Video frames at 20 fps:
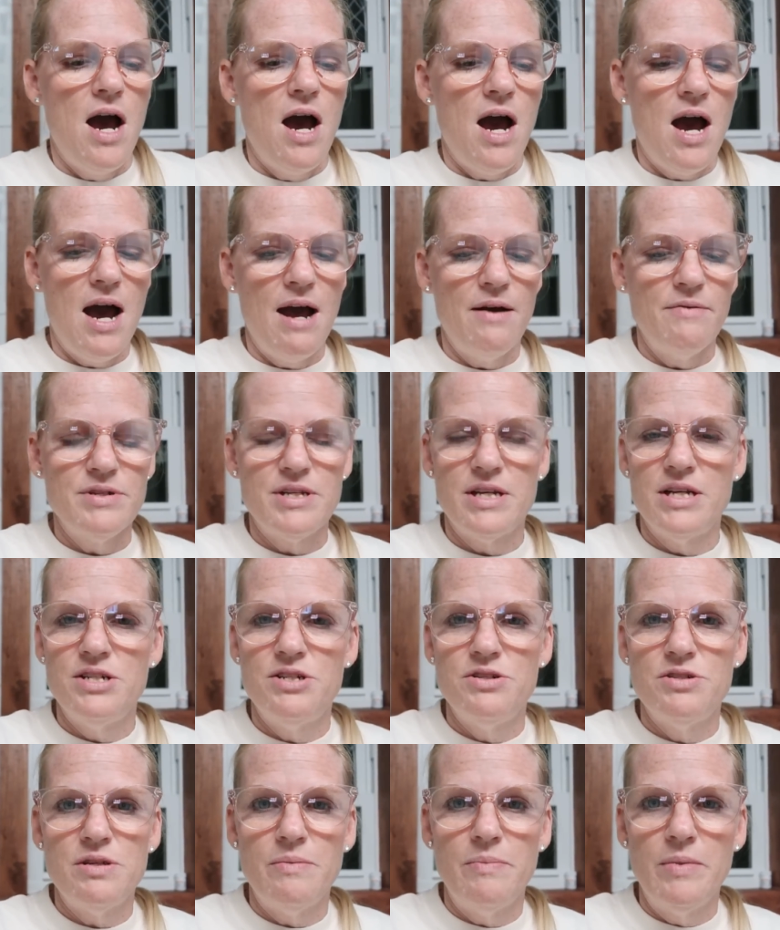I was gonna
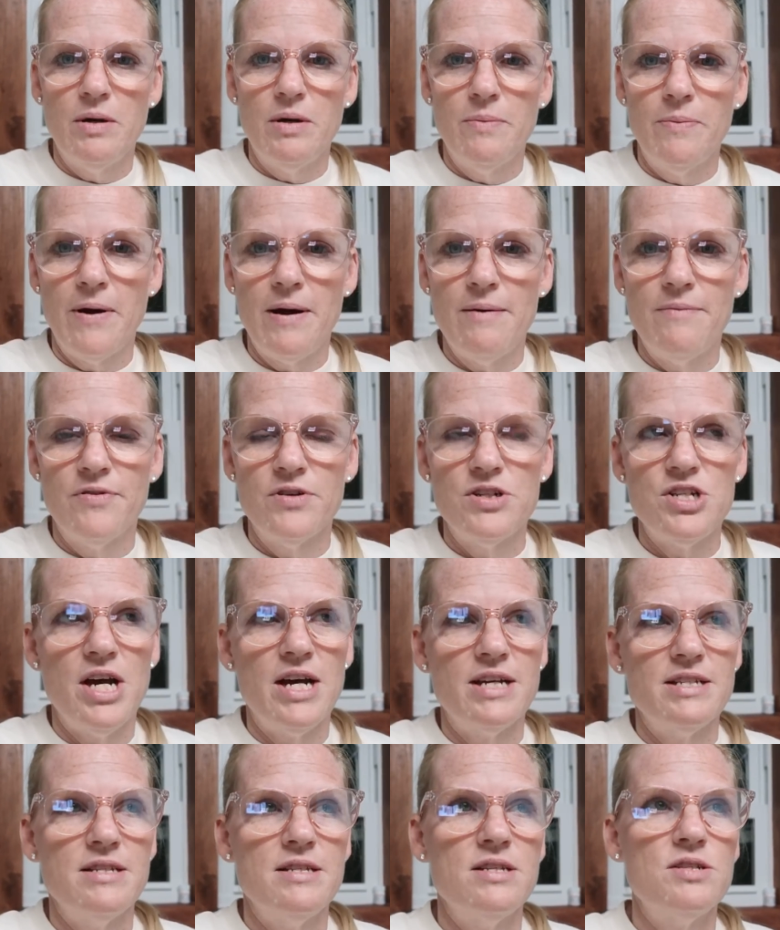do some meal prep for
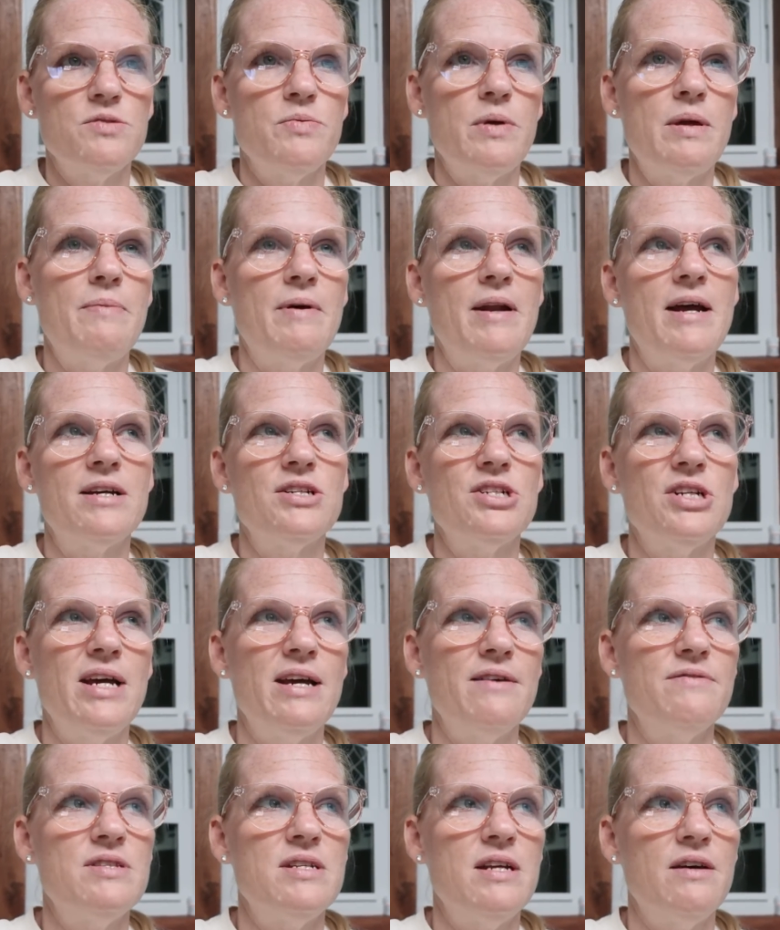Jackson this week, but I actually
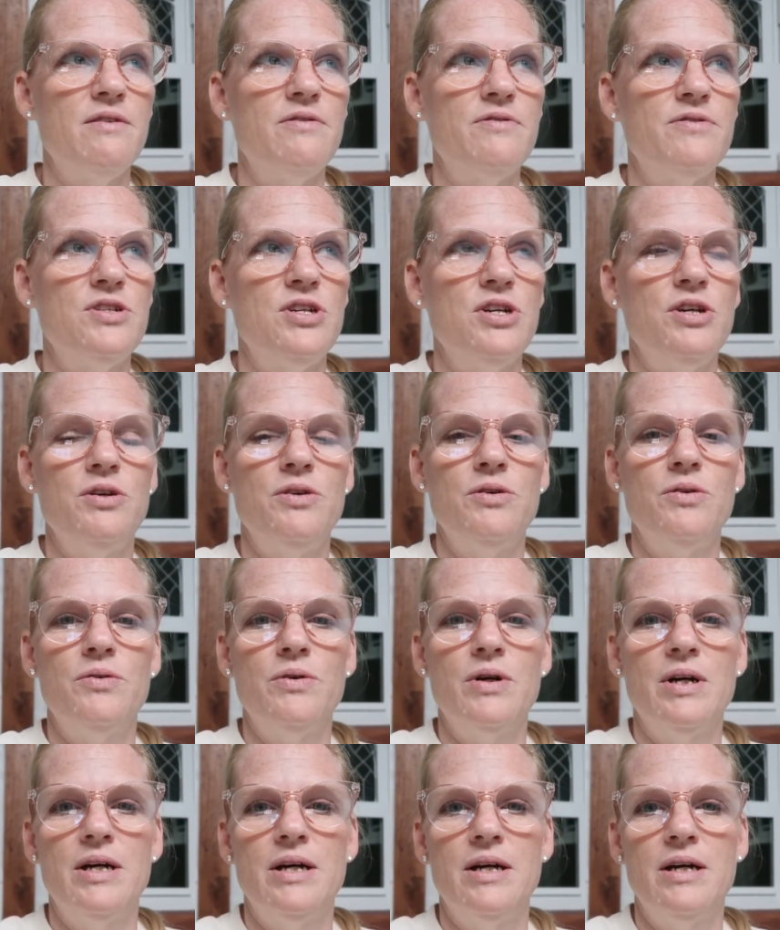have stuff
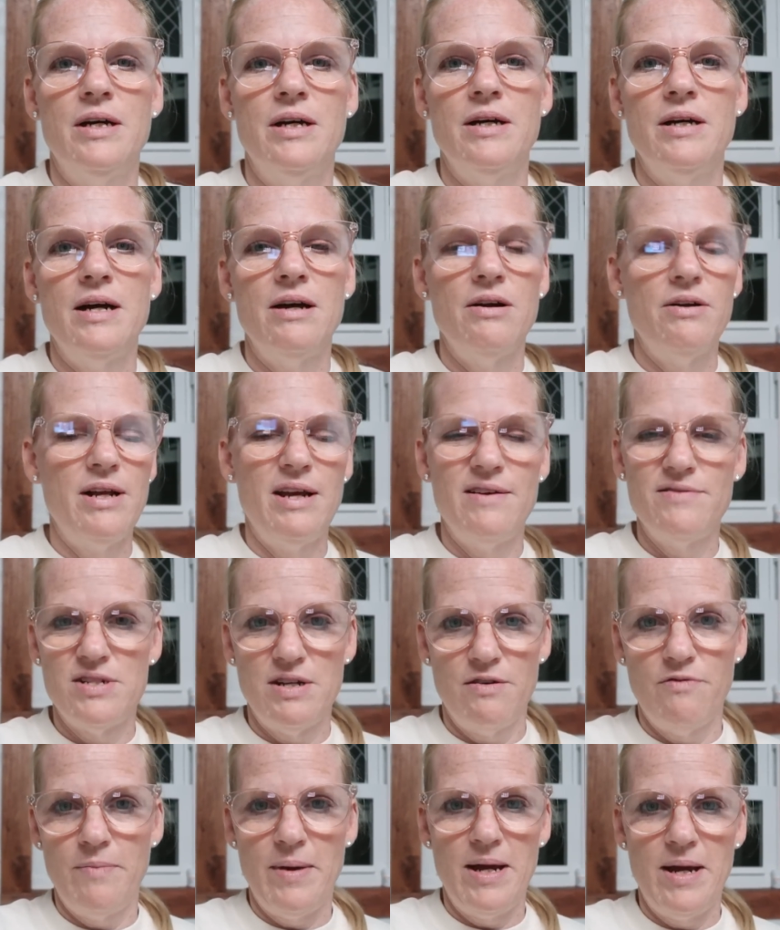to, I already have
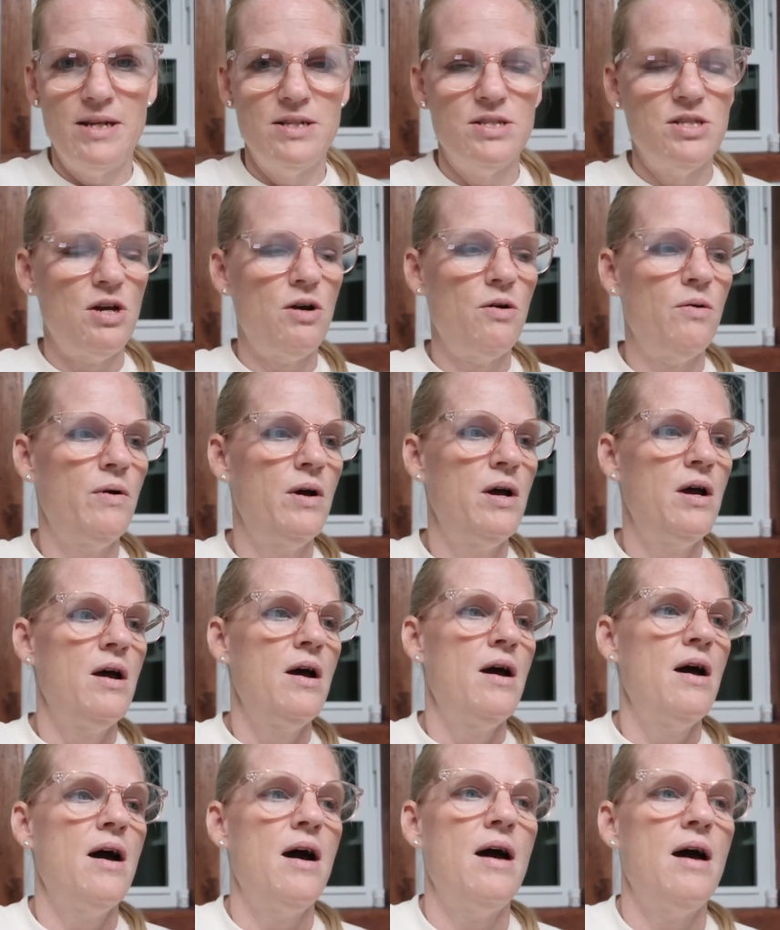stuff made, so
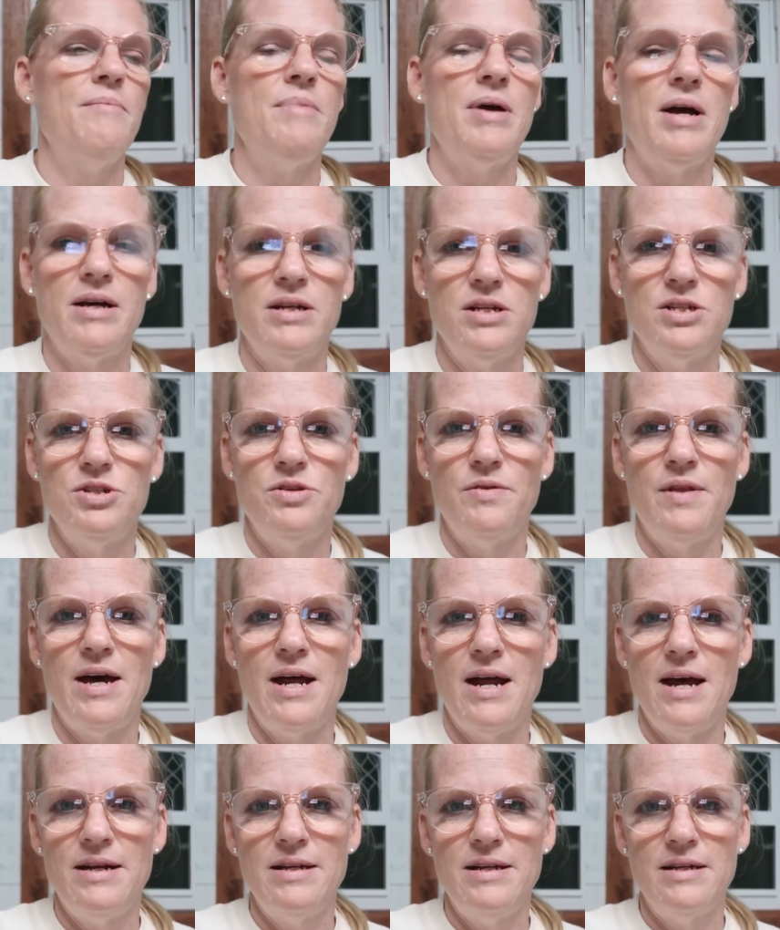I'm not gonna do
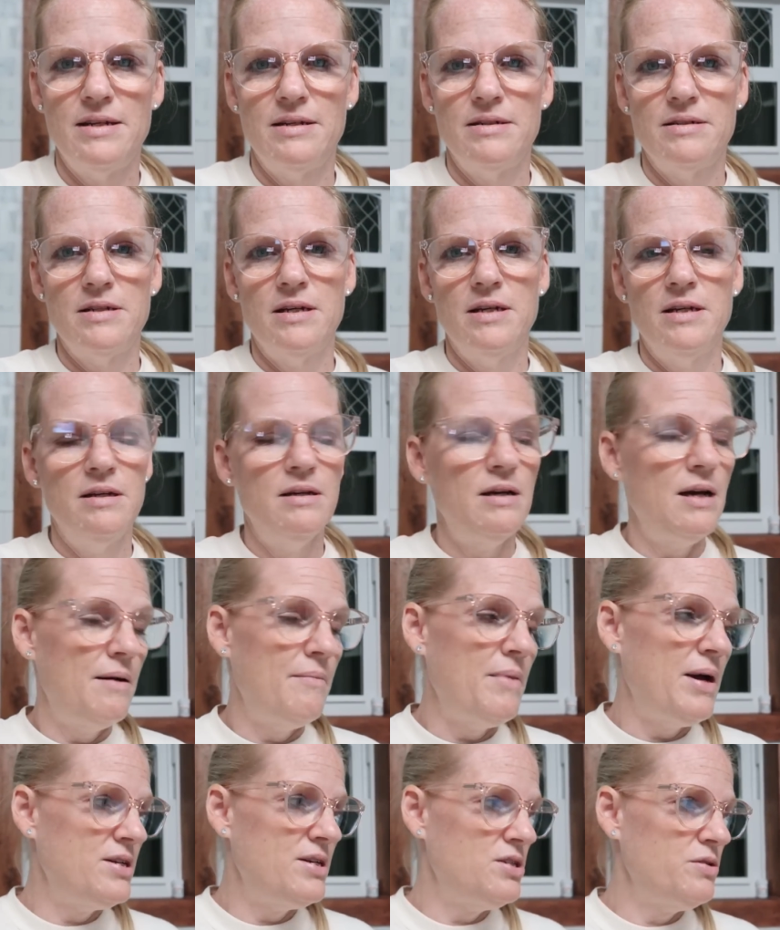that. I didn't, I
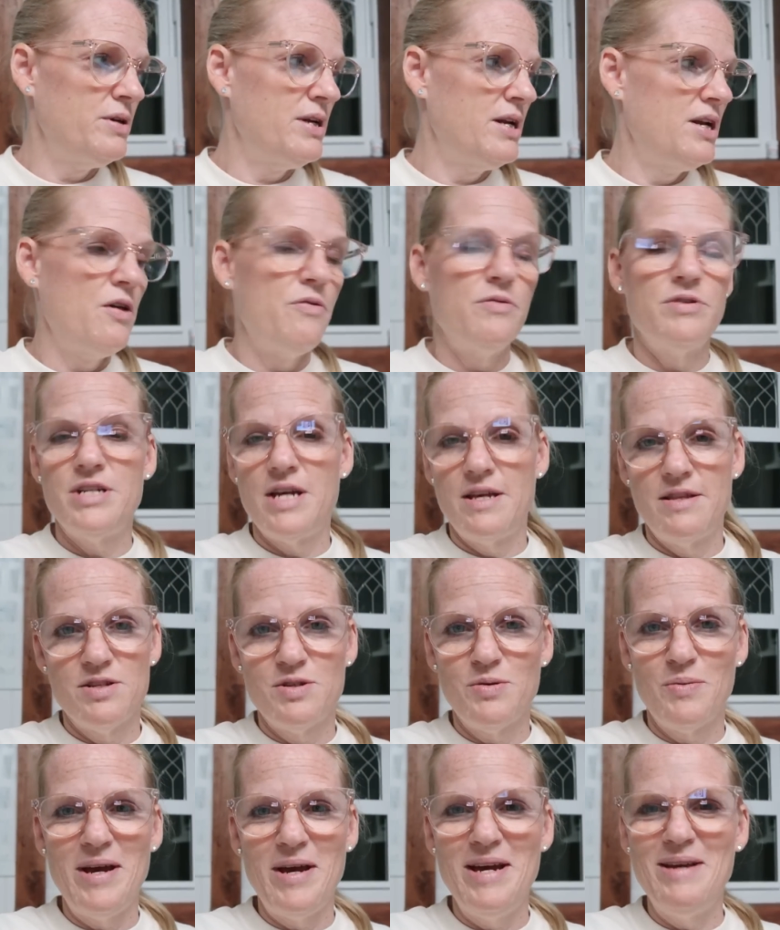might do it another day
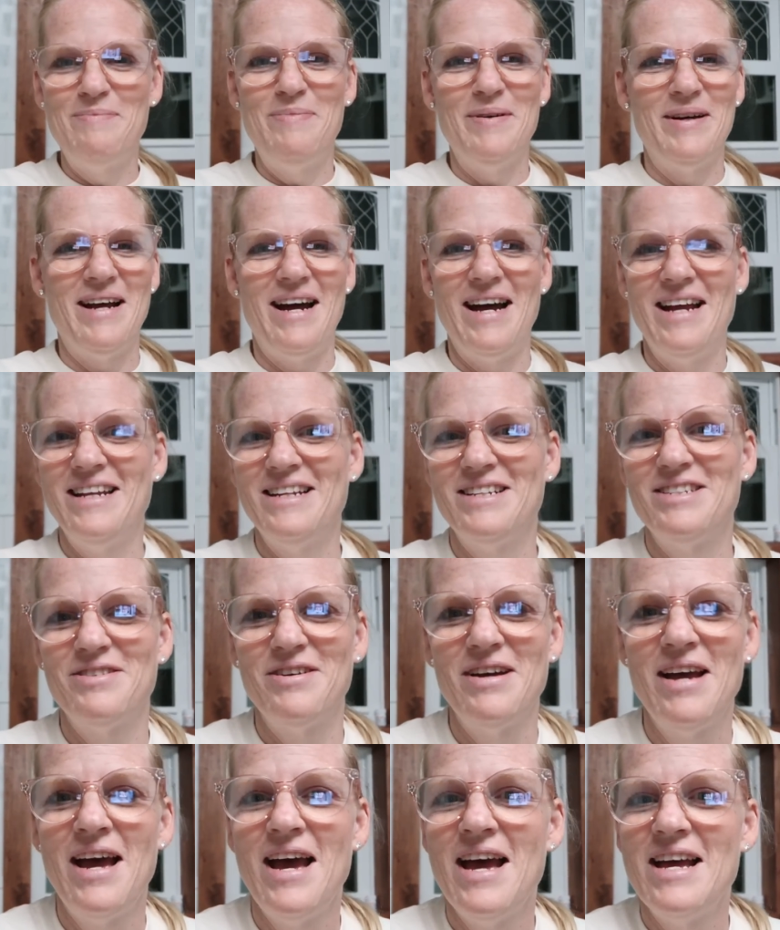this week, but I didn't do
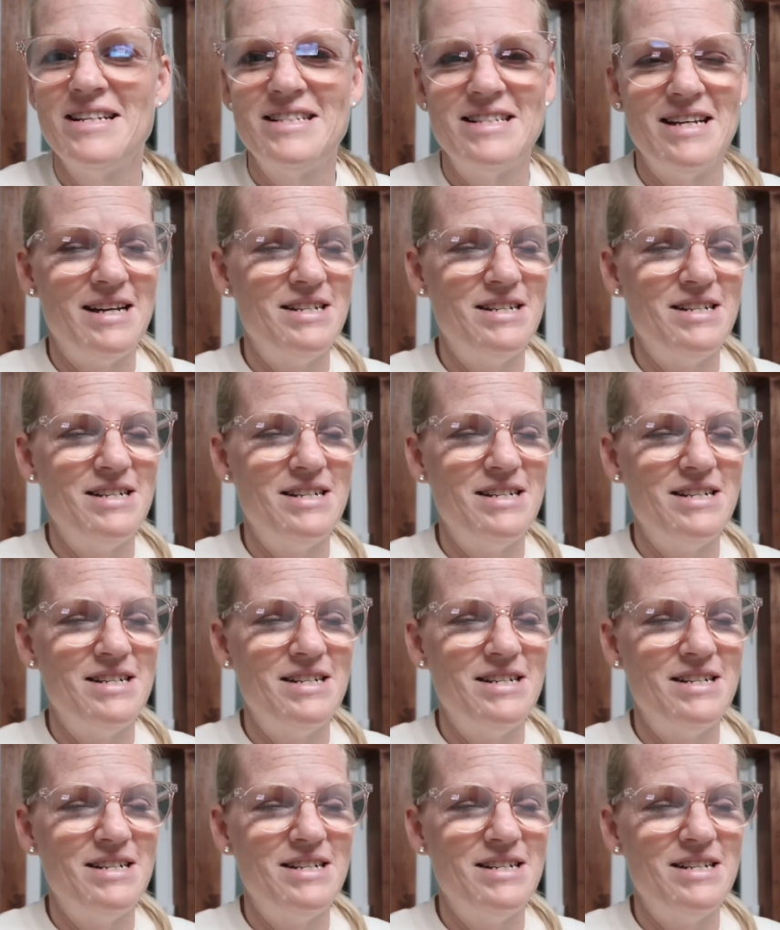it.